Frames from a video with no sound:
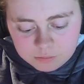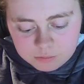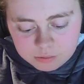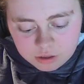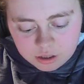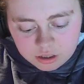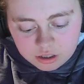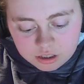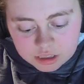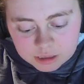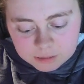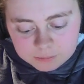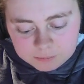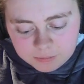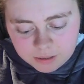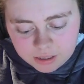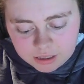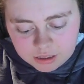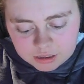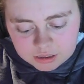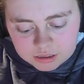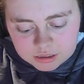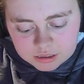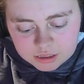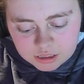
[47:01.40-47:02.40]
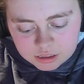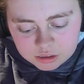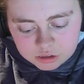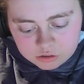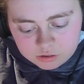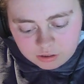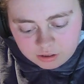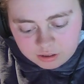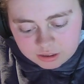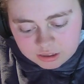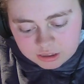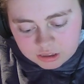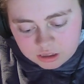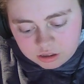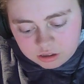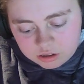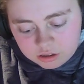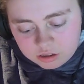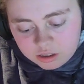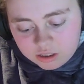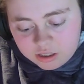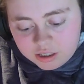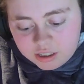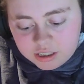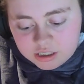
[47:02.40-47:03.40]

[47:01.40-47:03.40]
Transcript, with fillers: you brought her balance and strength so